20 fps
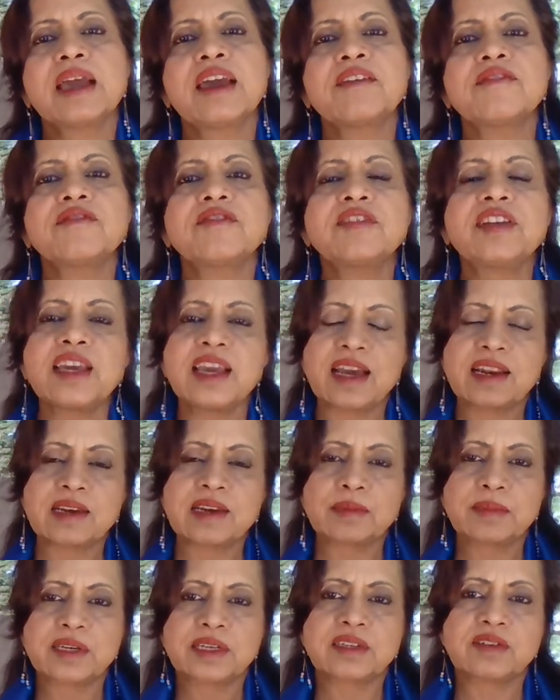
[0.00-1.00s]
every
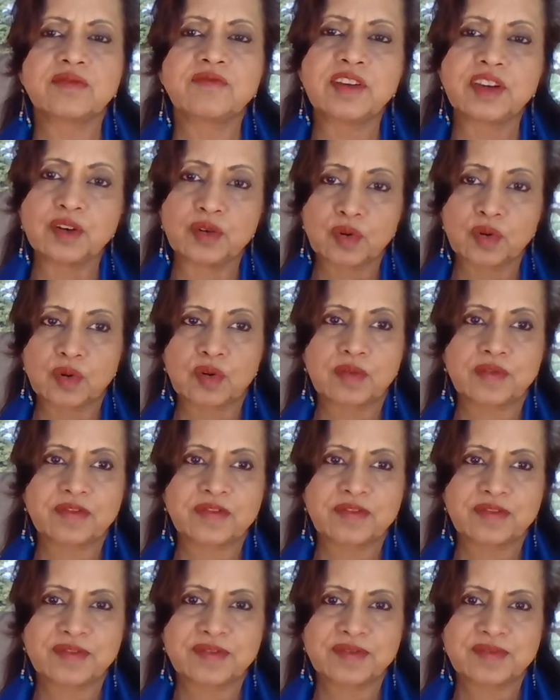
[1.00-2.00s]
element we know
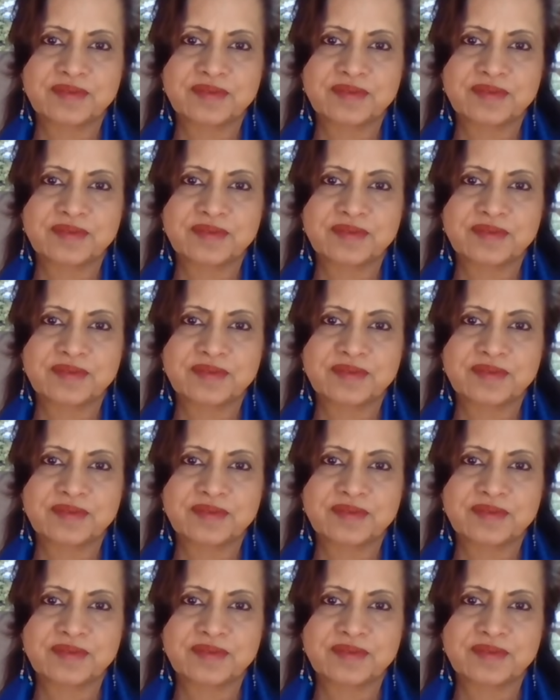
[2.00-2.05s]
of.